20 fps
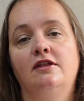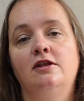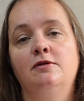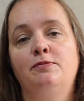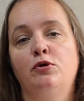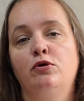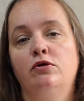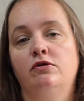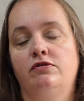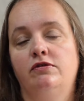the
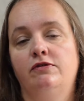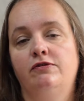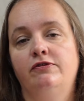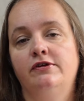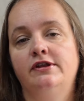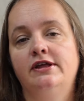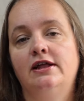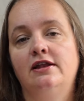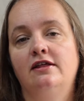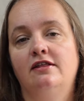laboratory for
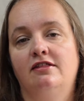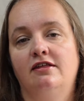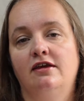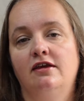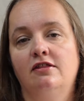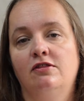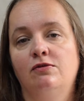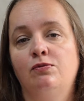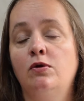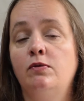
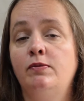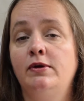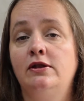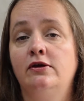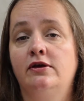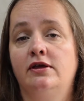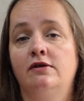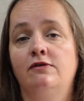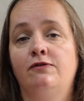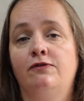analysis, what we're
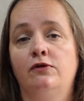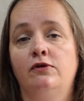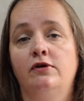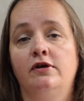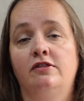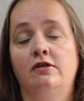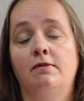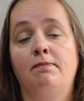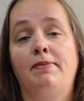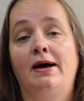looking for
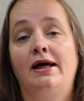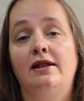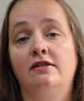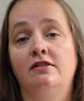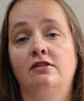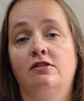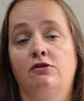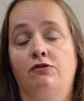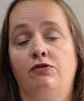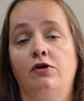is a
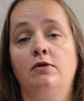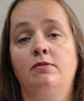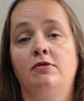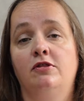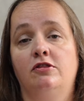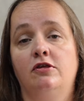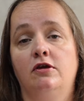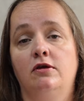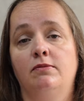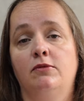balanced
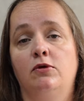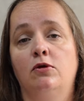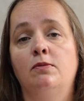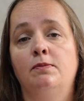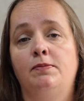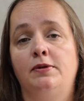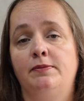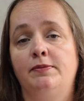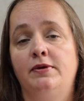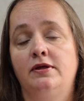chromosome
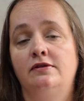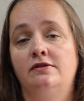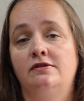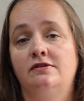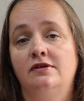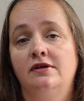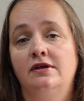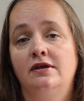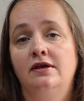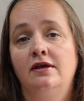complement.
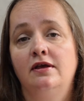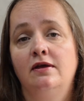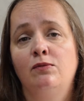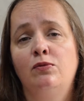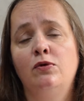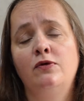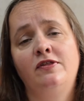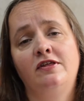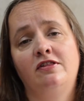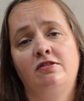
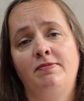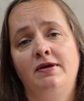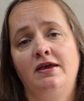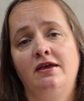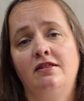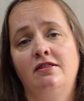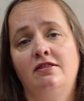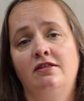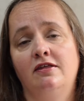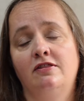What this
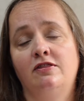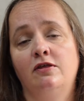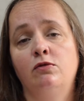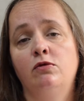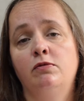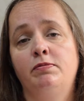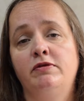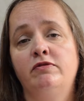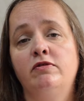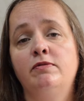means is that
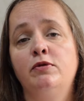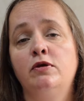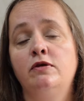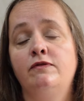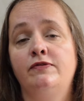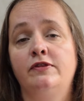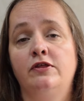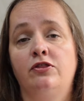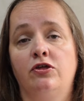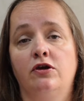we'll be
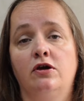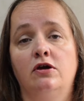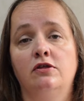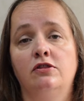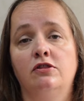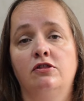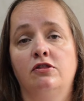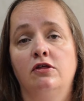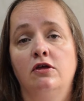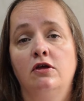removing the
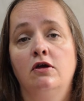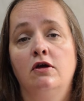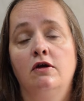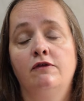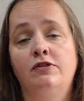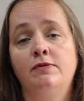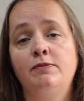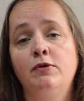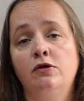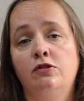chance
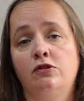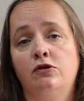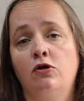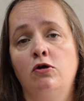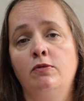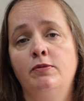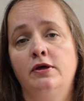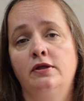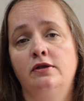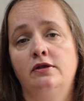of the most
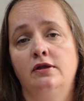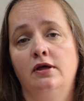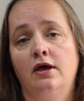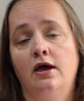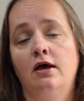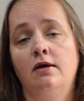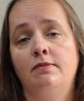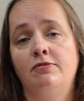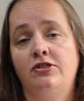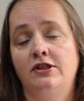common
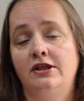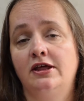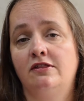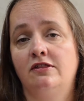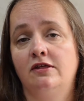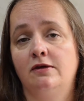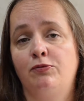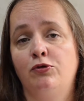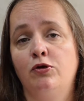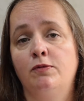
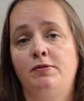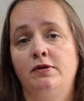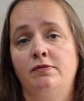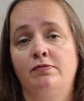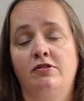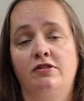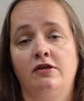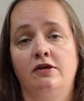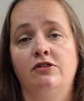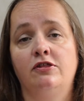genetic
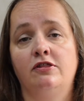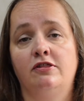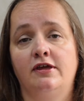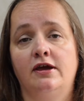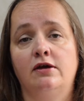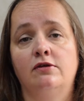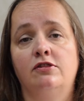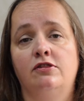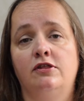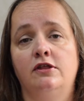problems such as
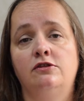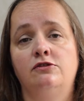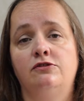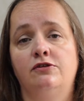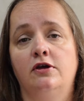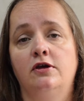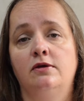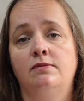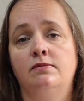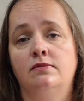Down
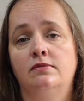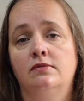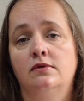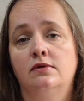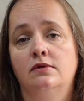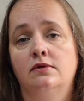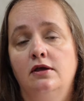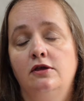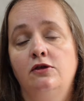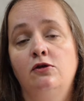syndrome.
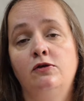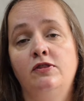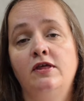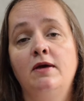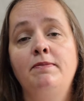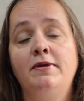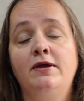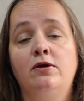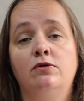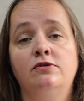You will
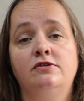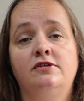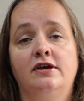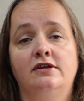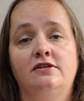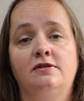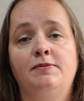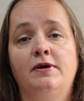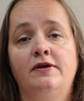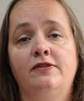then be
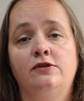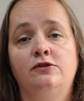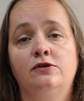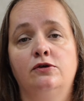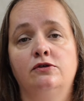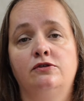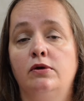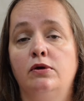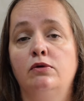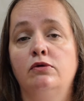contacted by the
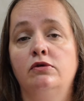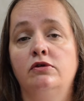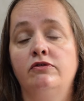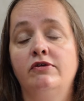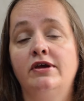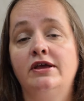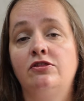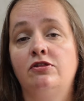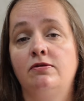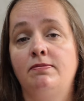doctor who will
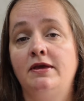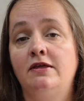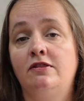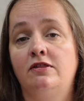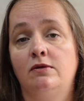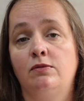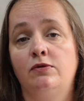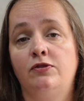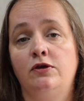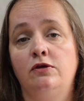arrange a
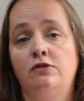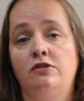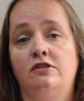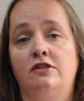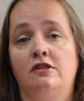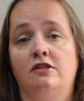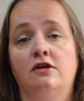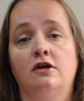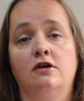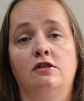meeting with you to
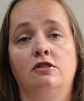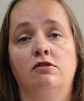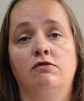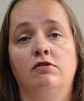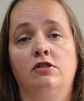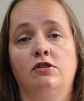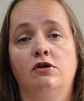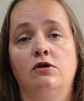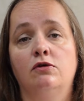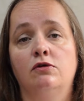discuss the
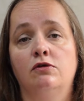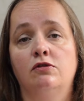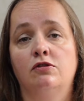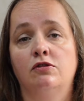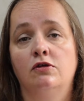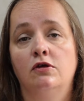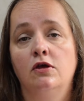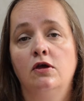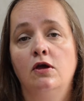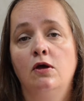results.
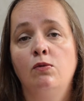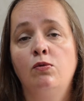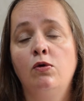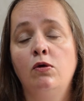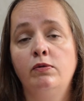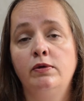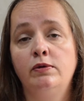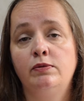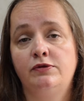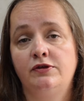
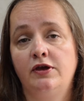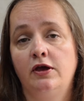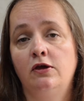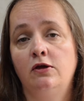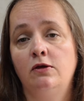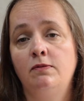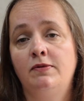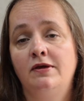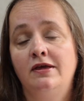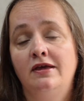What we would
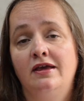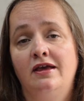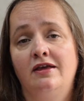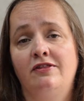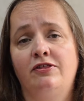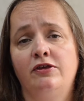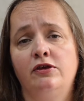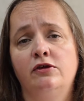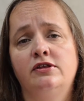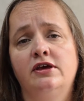hope is
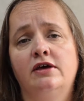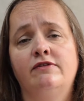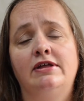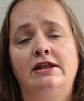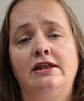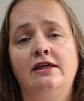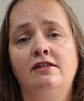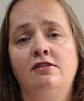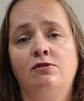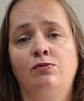that you'd have at
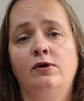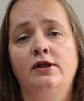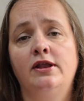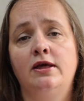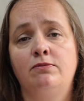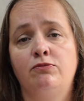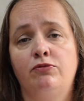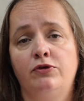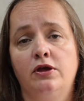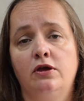least one
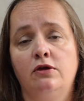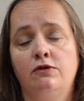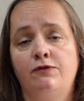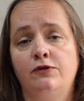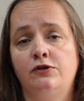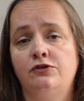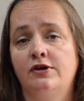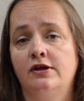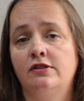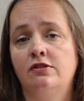embryo for
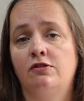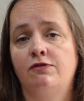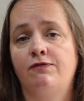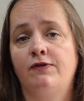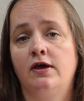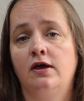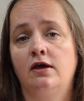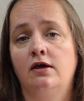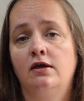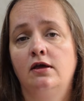
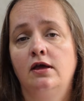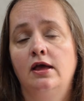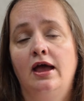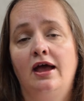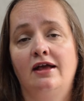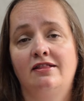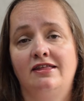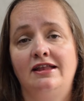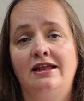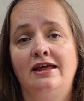transfer
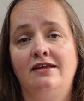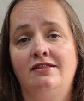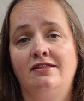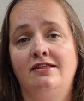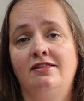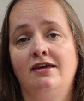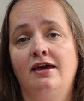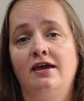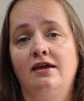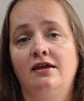at a later
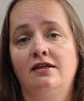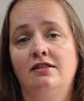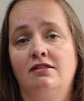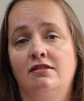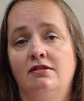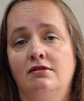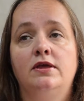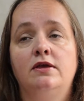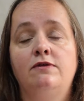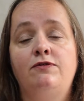date.
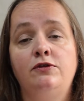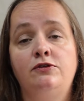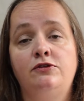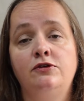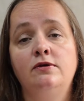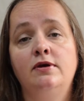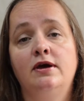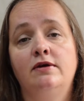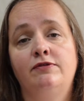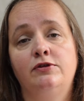If you
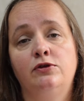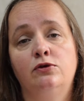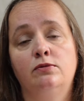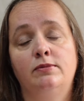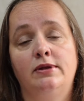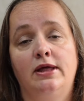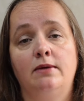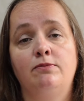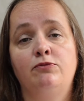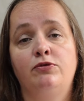do have a
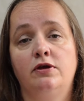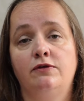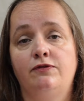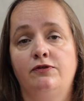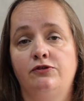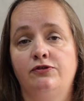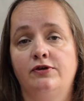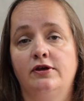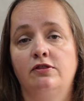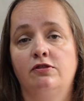normal embryo for
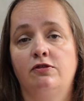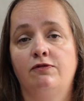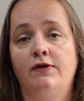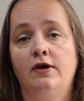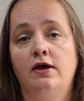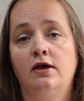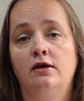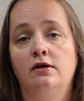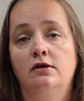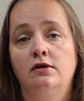
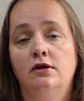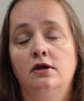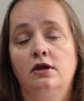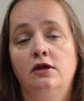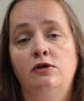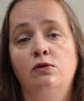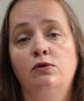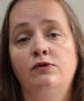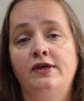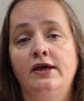transfer,
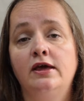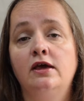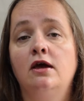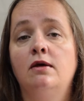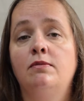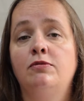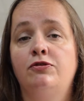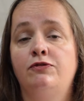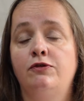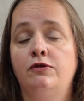you will then
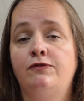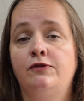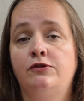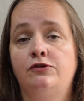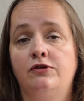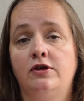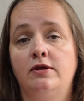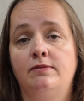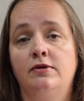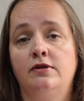come through for
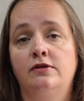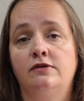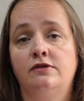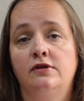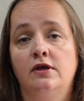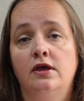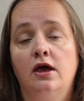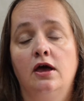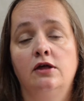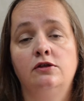treatment
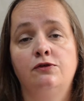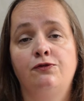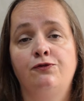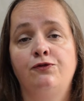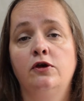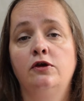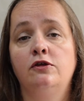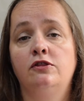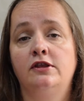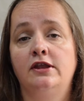under
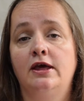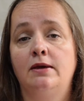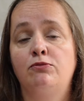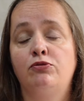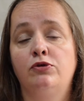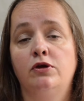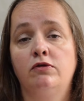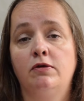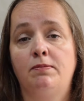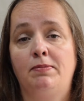frozen
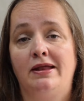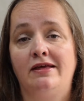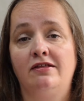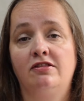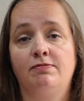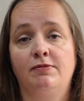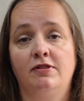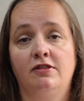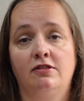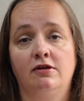embryo
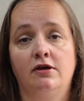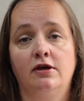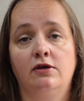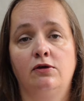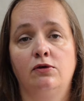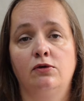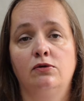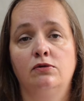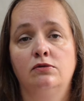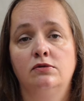replacement
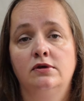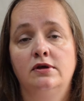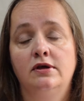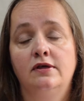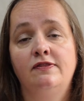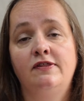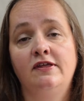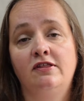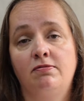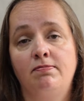cycle.
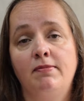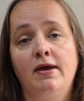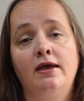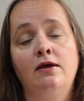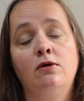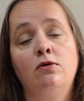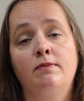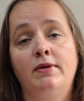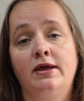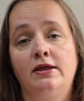This
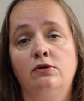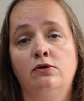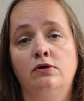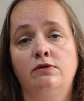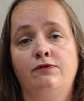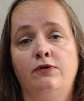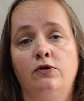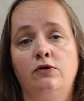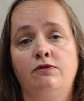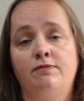may or may not
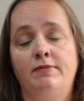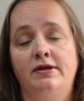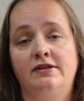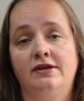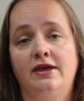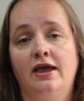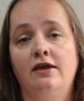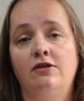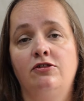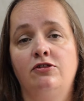involve
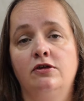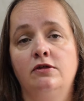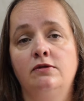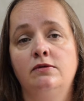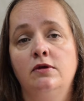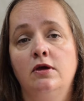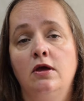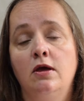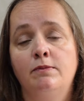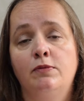medication,
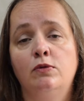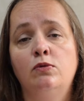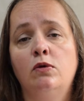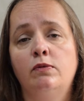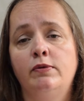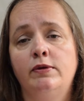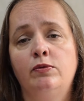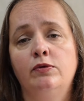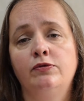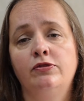but what
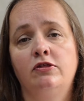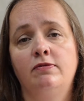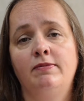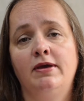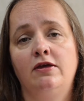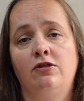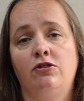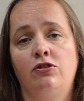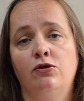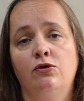we want to
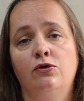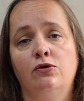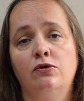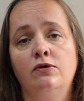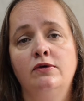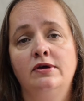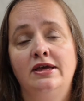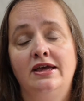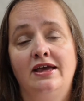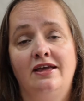make
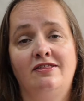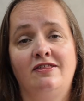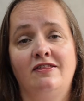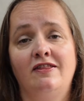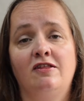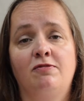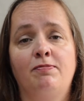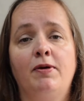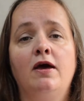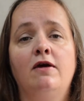sure is that
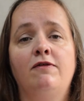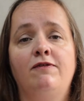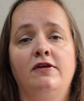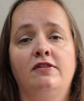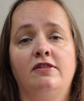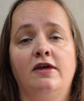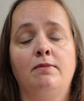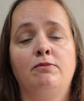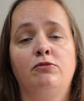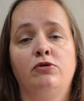this
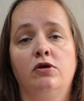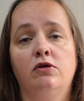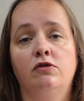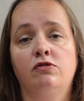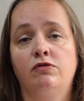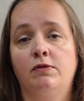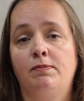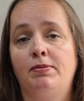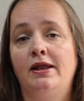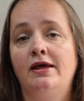perfect embryo
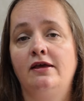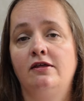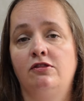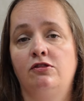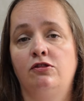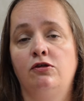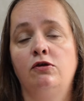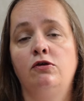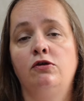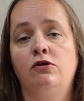is replaced
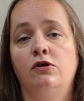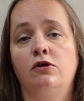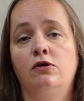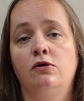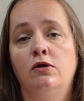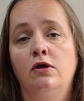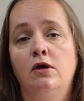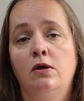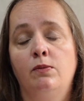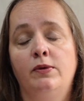to you
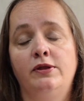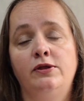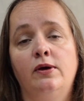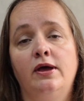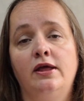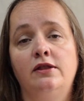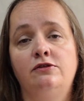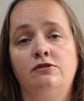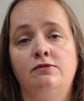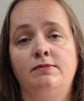when your
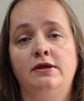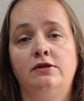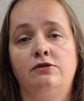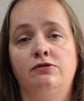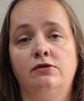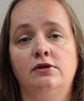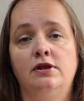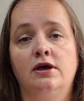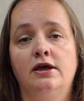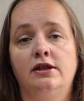
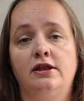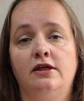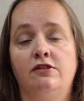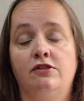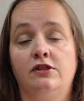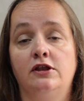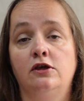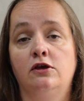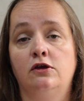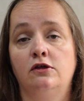endometrial lining
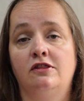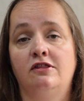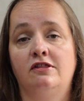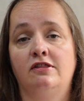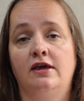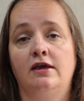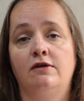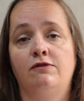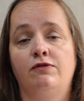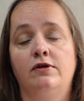is in a good
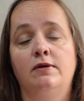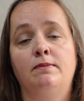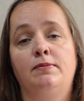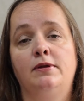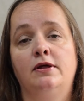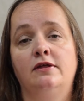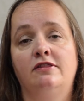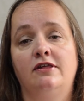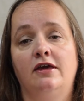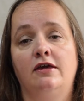state for
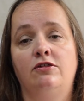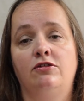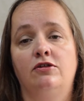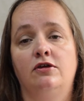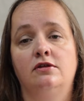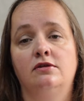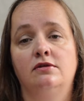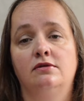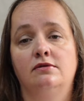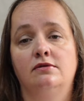implantation.